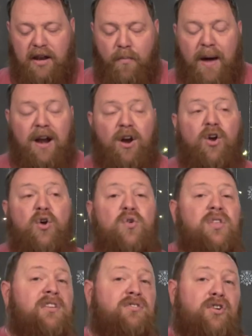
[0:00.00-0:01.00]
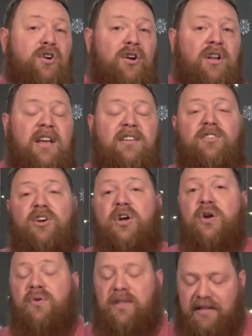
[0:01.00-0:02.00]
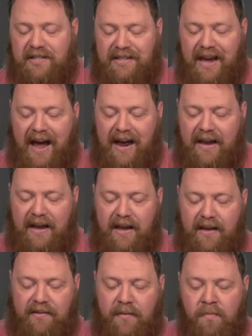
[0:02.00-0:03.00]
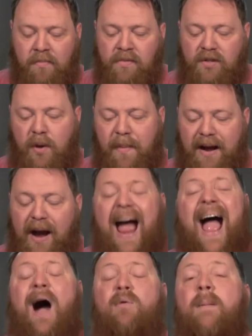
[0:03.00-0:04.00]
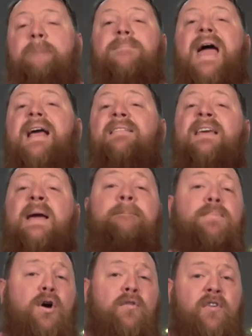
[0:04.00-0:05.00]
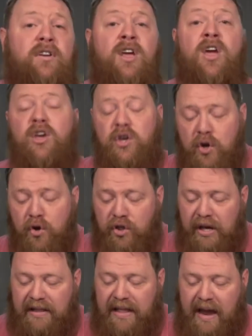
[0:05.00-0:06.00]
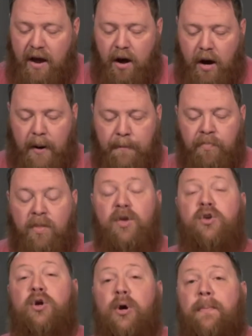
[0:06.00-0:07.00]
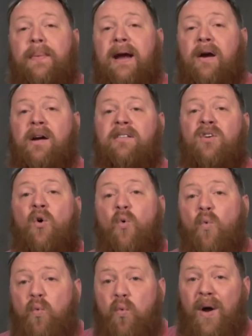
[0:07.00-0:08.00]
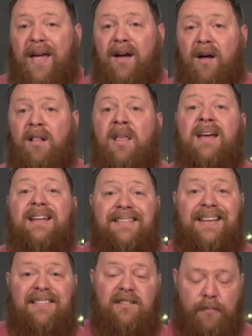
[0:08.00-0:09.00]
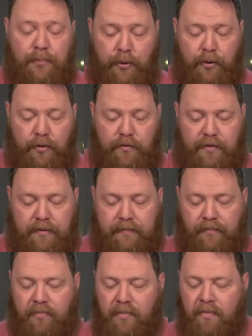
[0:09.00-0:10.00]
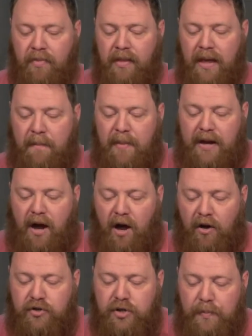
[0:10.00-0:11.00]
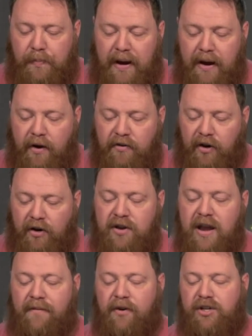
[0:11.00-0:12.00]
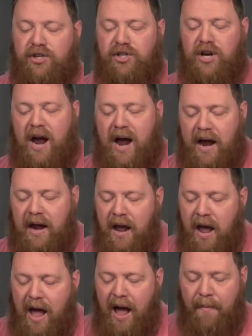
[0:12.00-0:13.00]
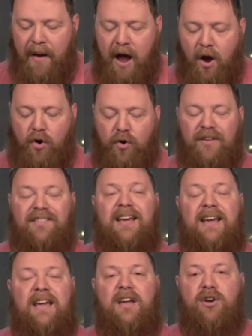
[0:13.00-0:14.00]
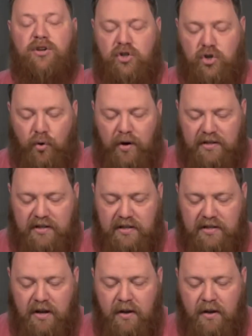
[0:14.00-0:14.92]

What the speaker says: matter who this girl is or who this guy is, no matter how amazing and perfect you think they are, your parents will disapprove. And because your parents are never shy about critiquing your choices,